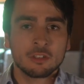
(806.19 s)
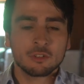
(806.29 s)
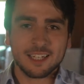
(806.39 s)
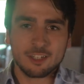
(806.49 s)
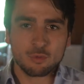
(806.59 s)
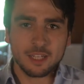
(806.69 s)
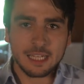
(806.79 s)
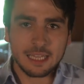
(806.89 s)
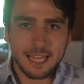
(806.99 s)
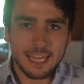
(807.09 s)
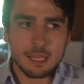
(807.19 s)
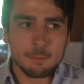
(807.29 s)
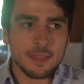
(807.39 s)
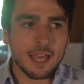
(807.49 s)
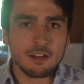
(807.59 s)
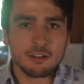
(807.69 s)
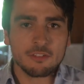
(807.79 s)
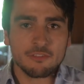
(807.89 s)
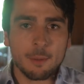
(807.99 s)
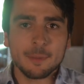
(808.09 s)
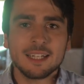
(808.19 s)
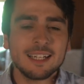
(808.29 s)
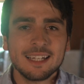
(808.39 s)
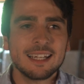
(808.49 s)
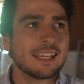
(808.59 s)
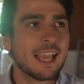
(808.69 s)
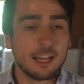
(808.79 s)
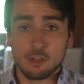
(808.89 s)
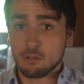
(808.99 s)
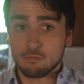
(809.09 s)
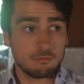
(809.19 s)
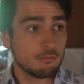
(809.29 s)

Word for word: So I can reclaim that femininity, and